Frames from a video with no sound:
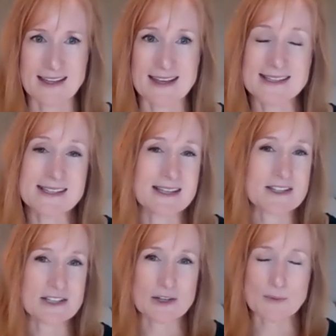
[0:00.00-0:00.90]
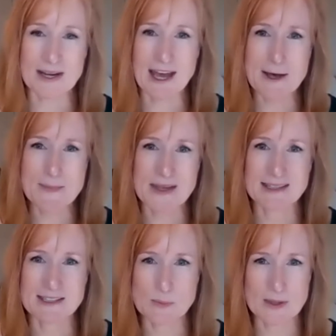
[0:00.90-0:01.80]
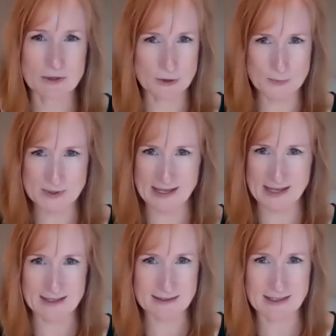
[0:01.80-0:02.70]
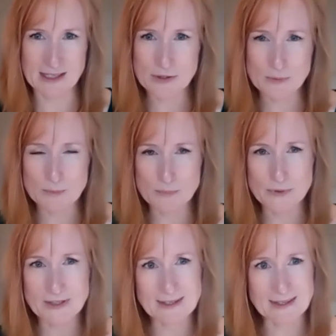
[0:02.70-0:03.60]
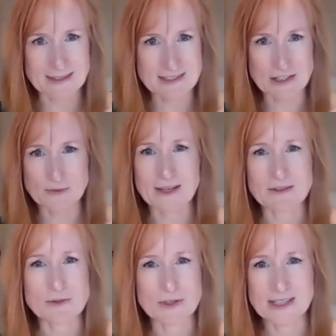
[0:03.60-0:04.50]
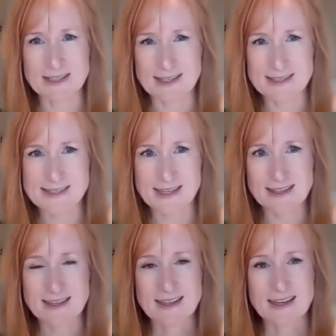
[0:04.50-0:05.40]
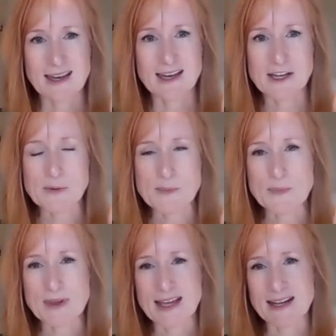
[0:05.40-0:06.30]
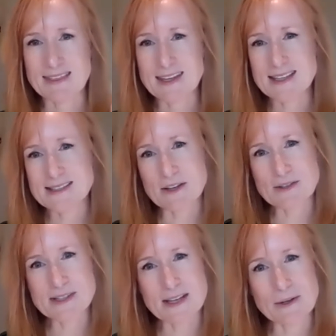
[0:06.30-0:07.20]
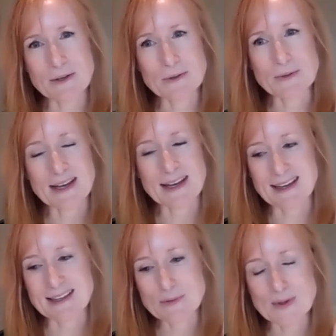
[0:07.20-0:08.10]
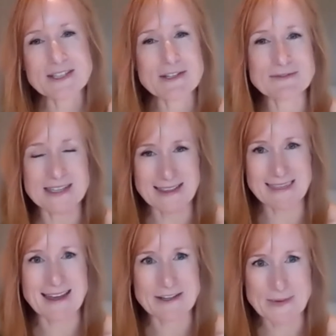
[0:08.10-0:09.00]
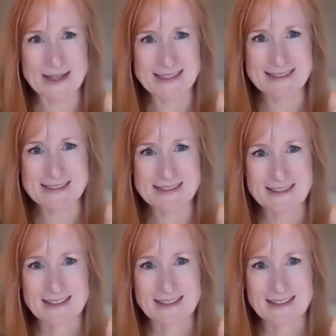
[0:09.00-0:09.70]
And that's essentially what happened. And it's what groups like NIVA were brilliant around organizing. Um, and I think it's also uh, once you've done that once,